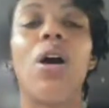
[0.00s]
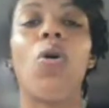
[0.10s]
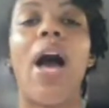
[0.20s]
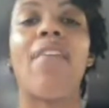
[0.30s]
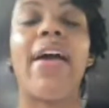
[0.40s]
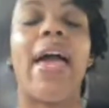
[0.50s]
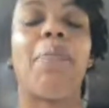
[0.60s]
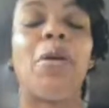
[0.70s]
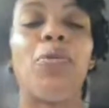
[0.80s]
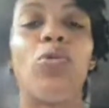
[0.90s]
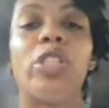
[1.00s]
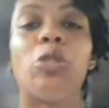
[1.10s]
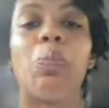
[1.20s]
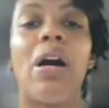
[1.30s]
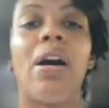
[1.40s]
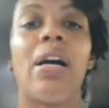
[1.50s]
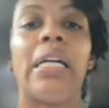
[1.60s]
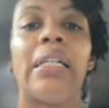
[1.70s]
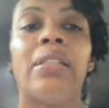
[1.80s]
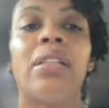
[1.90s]
I've had people
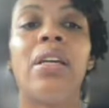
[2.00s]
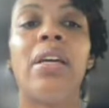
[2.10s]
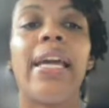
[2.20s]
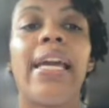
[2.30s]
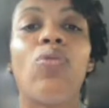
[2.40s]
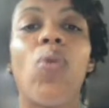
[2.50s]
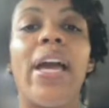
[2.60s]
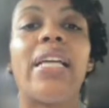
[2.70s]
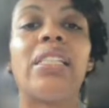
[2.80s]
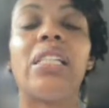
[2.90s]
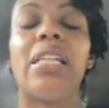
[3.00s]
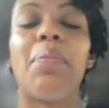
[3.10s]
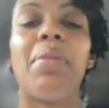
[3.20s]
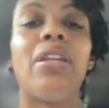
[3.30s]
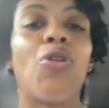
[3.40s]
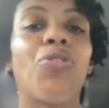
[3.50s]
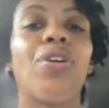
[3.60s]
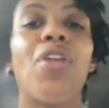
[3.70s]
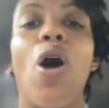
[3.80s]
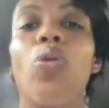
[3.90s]
respond in ways to let me know they're
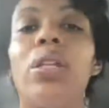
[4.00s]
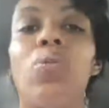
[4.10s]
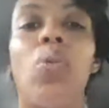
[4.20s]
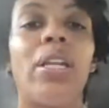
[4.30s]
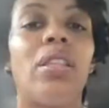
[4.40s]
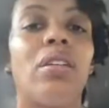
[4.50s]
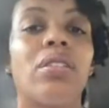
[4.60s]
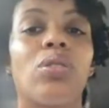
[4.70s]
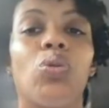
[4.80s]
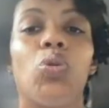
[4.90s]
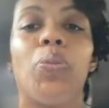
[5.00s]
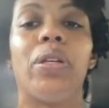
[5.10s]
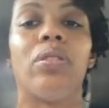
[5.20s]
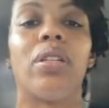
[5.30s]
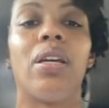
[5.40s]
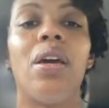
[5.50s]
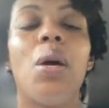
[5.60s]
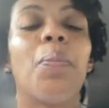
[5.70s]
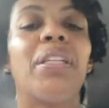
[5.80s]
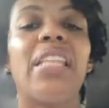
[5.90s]
the only one in their school building.
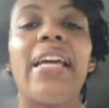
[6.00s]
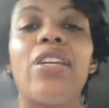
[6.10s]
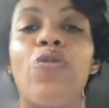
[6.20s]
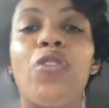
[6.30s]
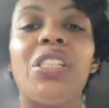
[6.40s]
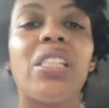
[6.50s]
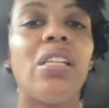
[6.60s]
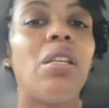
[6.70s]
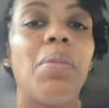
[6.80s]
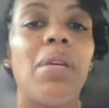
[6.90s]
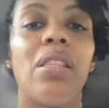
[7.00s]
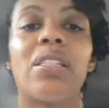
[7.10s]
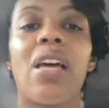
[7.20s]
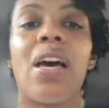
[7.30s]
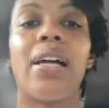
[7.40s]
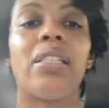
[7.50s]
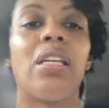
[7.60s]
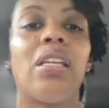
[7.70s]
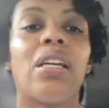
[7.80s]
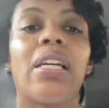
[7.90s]
But thank you for sending me this
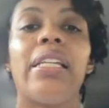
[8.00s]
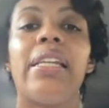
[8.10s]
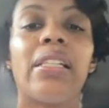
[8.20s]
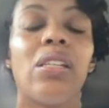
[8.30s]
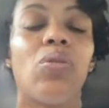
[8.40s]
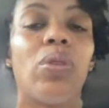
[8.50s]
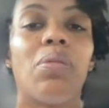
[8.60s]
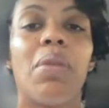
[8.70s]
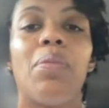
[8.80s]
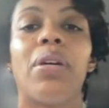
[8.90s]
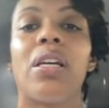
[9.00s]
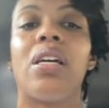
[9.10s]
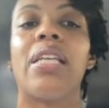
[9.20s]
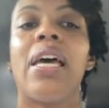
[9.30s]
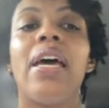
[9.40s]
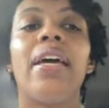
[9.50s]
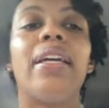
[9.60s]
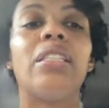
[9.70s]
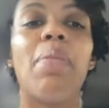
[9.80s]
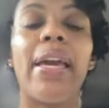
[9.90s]
content and connecting with me because
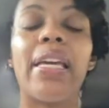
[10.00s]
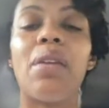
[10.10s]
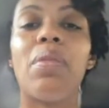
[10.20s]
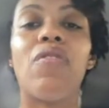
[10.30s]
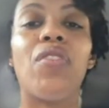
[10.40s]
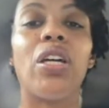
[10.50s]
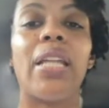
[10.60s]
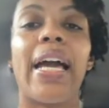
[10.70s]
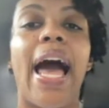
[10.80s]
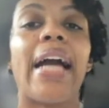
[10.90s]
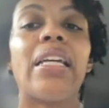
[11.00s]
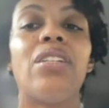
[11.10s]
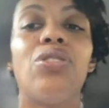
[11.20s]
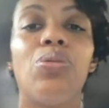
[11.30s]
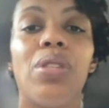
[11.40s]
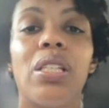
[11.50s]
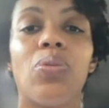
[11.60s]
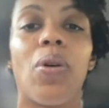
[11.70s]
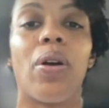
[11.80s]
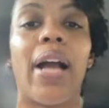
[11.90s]
it's making me feel like I can do this work.